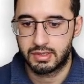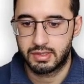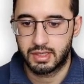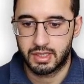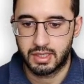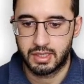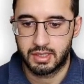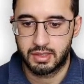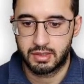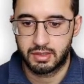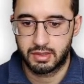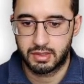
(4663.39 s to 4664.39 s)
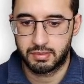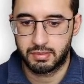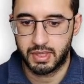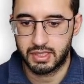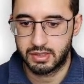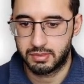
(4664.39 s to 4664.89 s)
than the
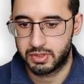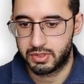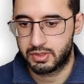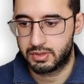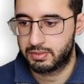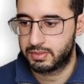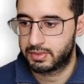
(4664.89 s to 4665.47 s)
maximum,